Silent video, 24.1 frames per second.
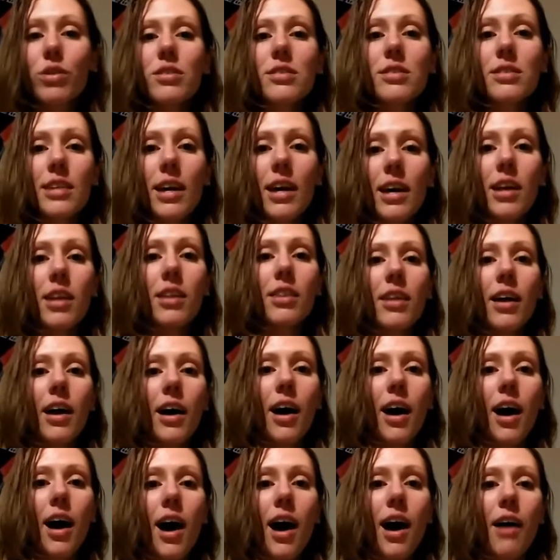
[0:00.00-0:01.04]
to say,
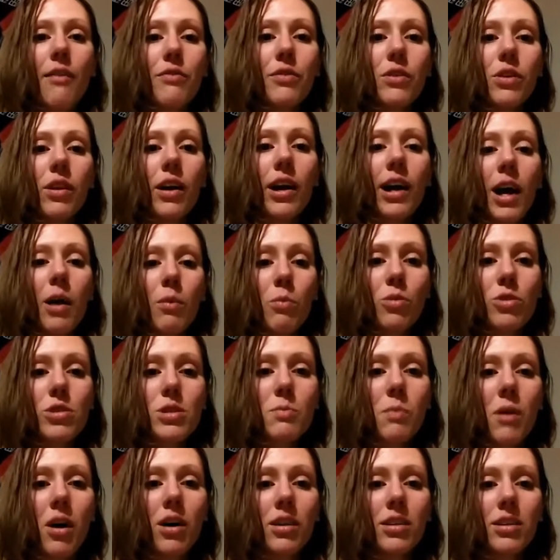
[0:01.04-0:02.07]
that I feel like I'm
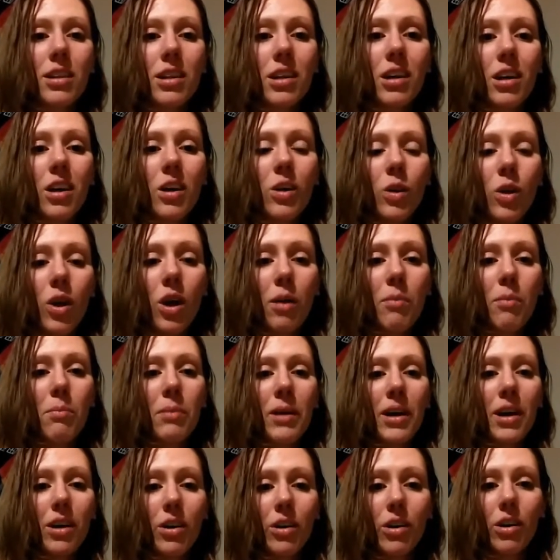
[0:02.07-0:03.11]
responding a lot
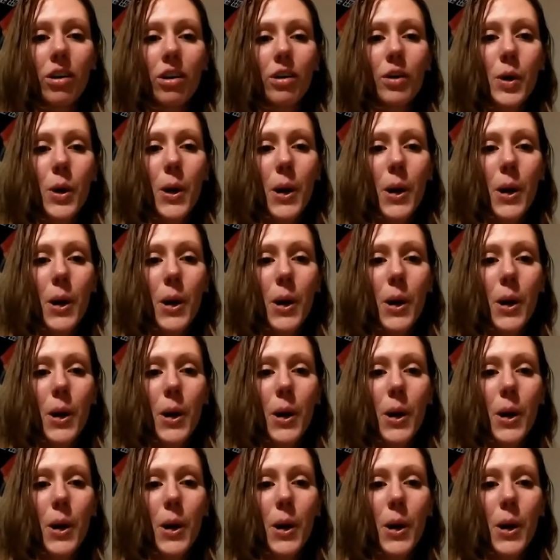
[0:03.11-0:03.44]
better.